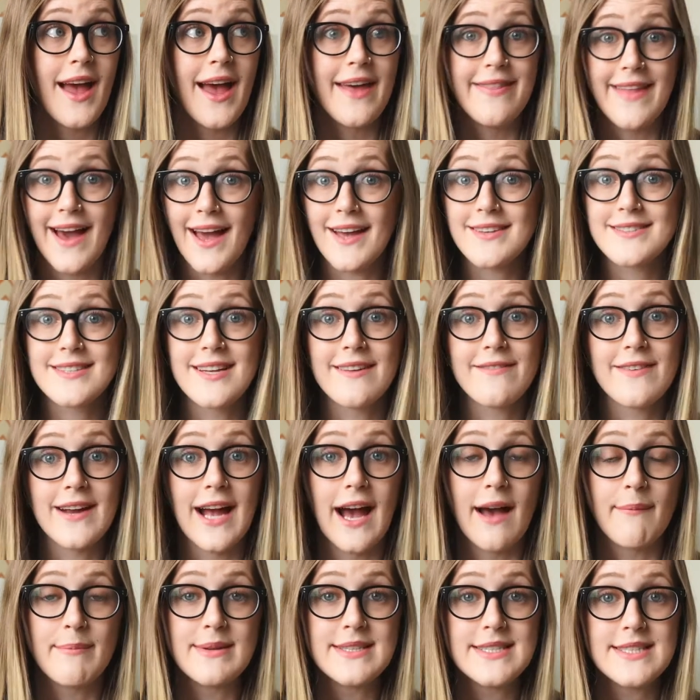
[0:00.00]
And that has never
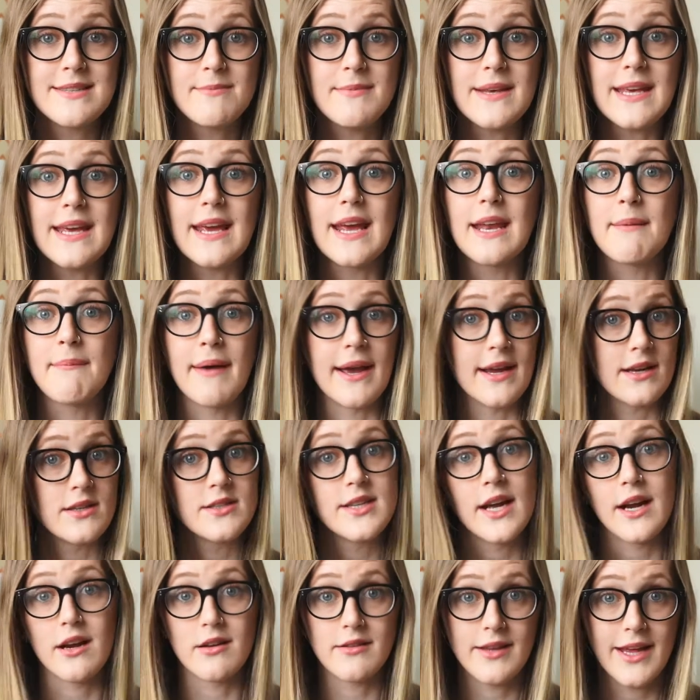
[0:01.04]
happened to me in my
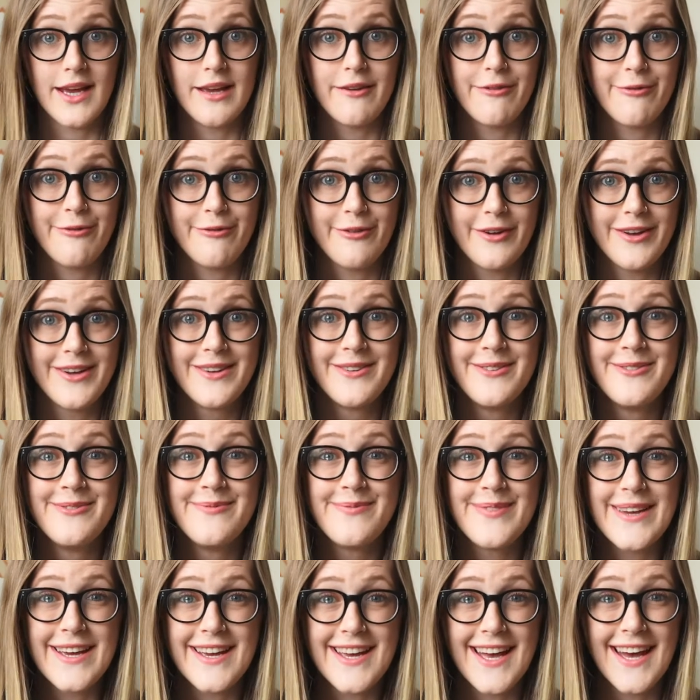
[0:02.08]
entire life
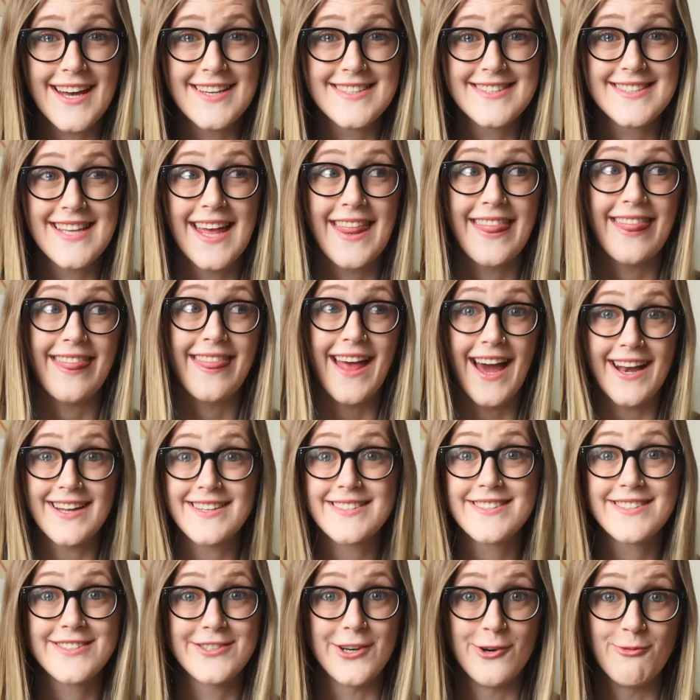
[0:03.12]
because that
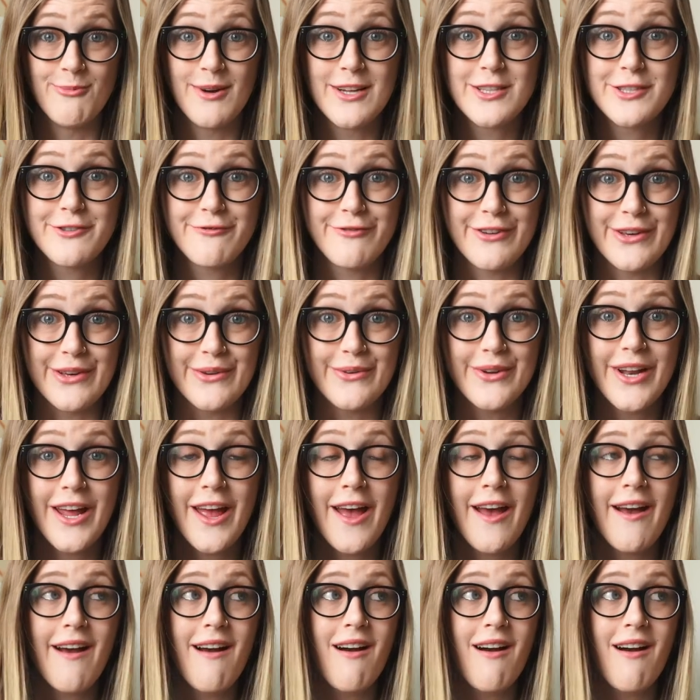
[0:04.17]
is so much food.